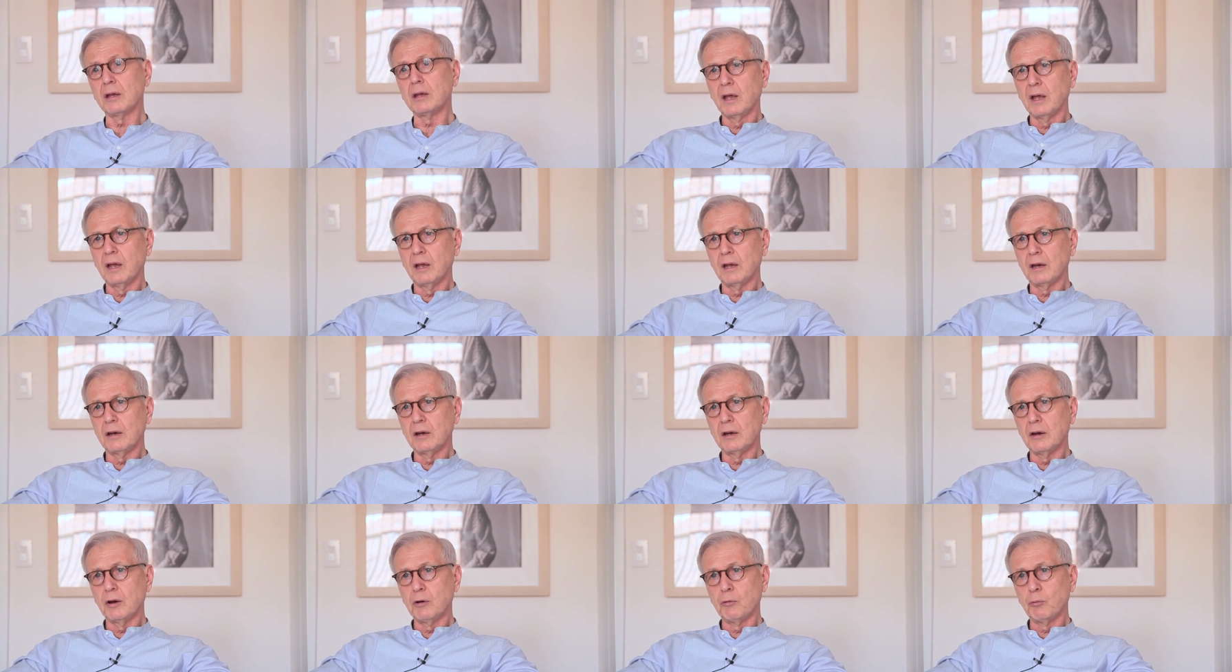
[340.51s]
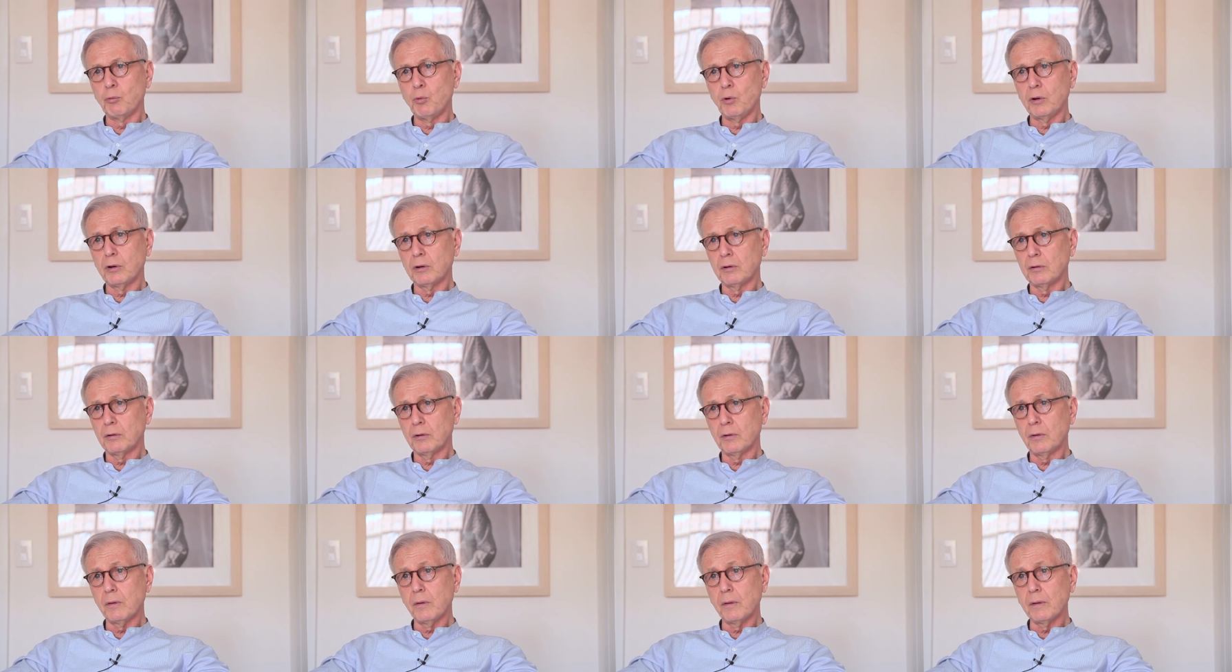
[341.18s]
It
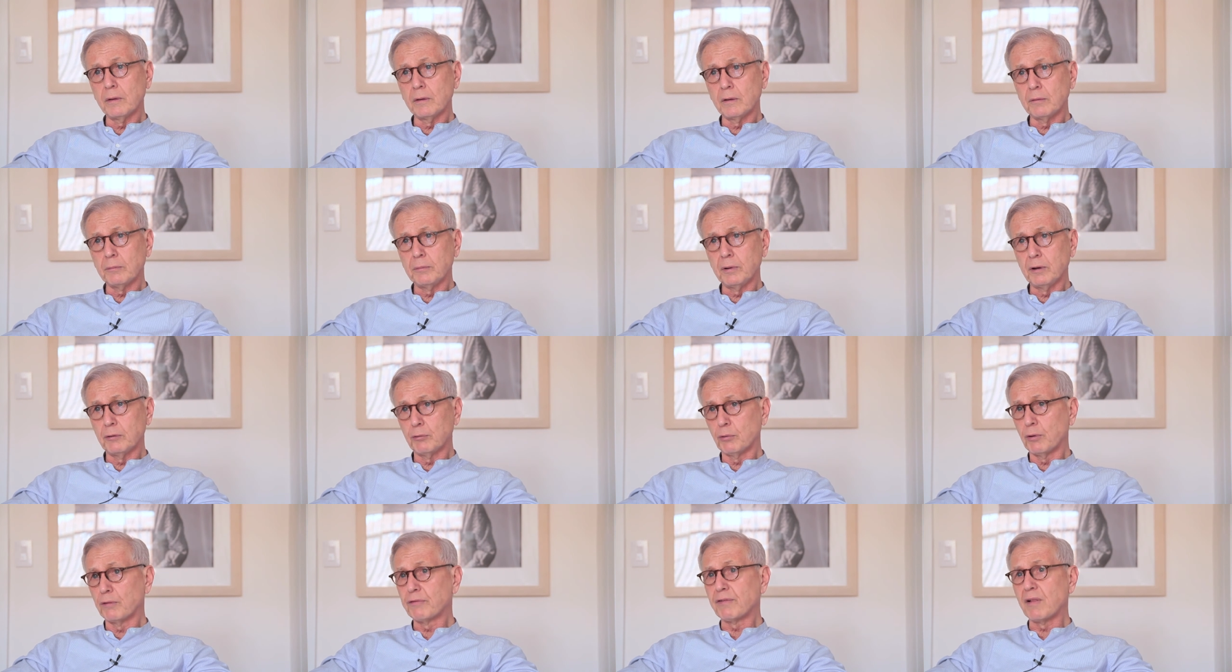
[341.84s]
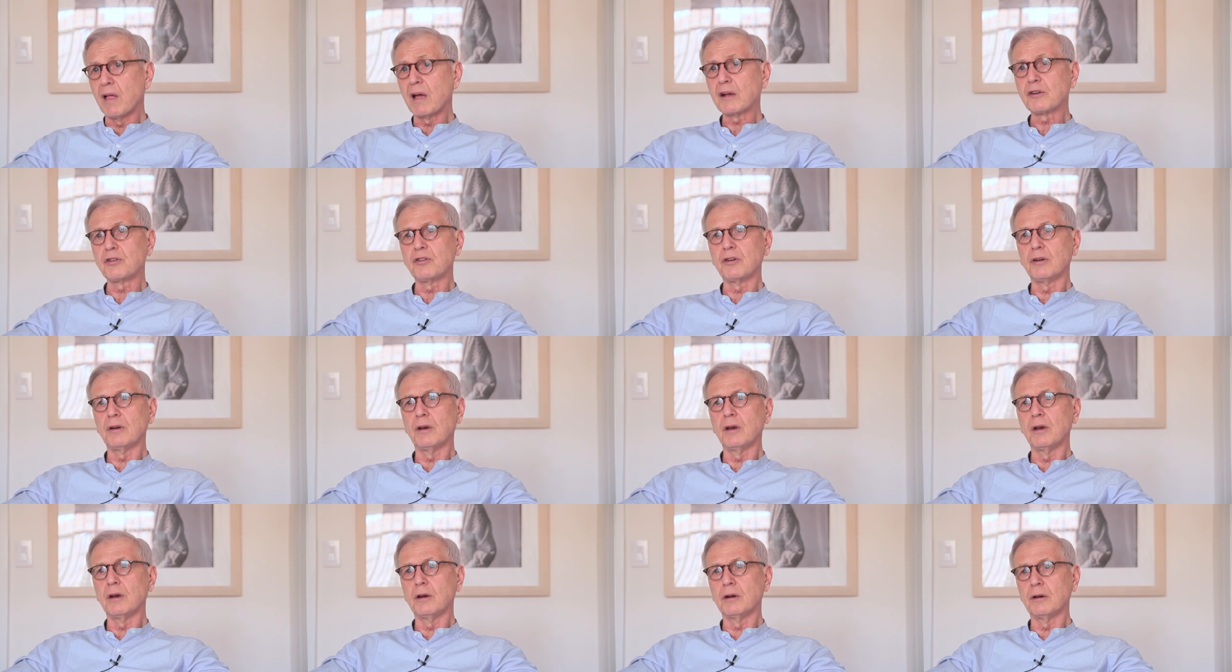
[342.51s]
will be a
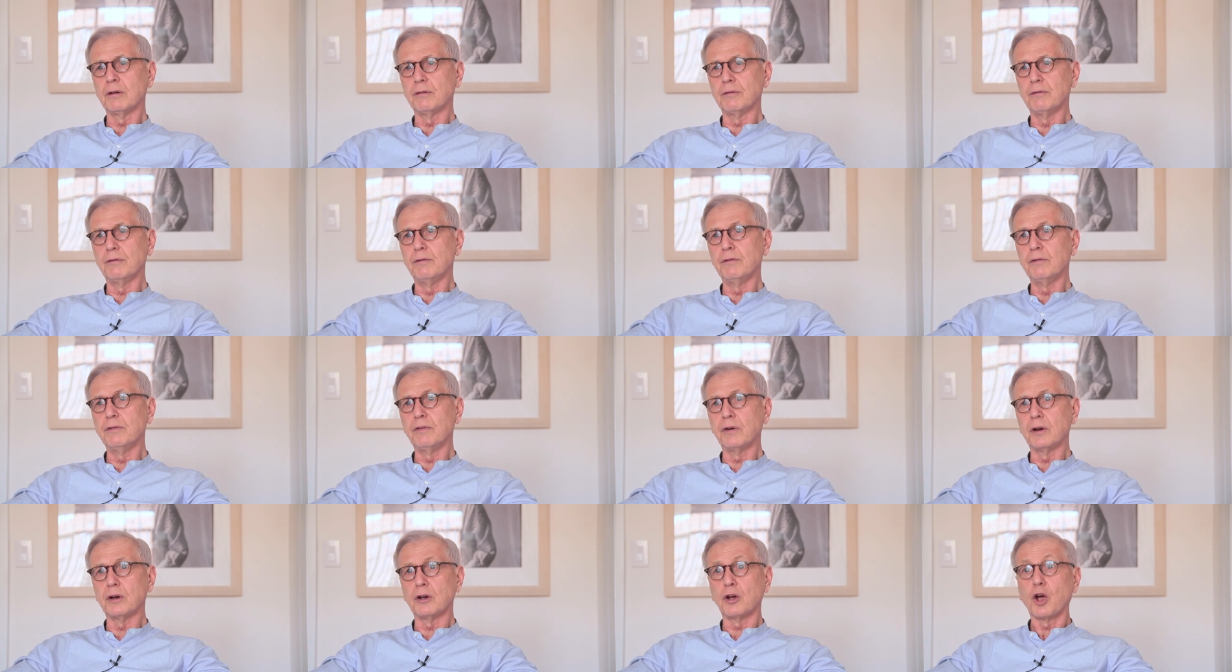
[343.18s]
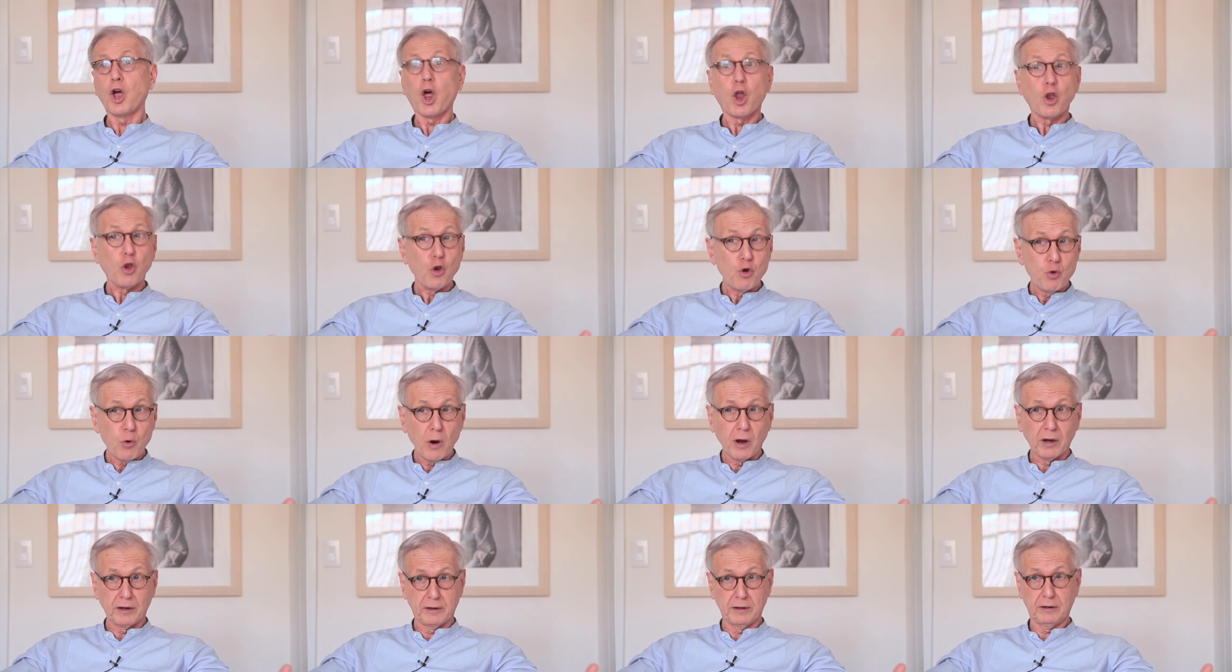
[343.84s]
reflection of new
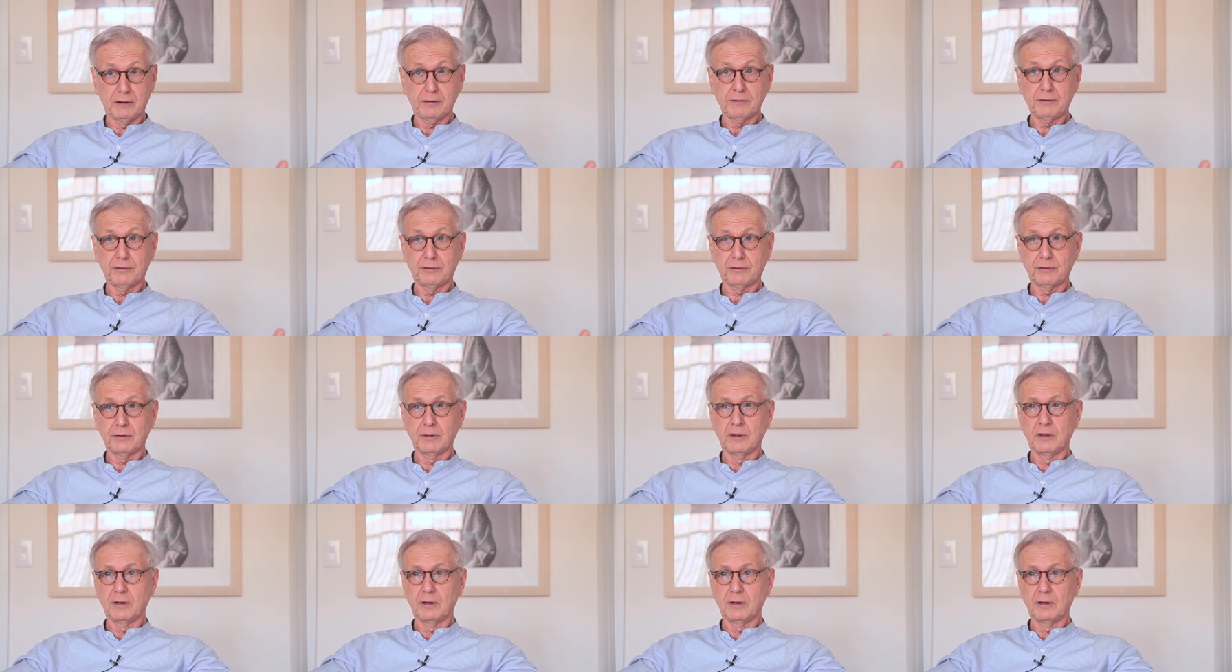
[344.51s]
ideas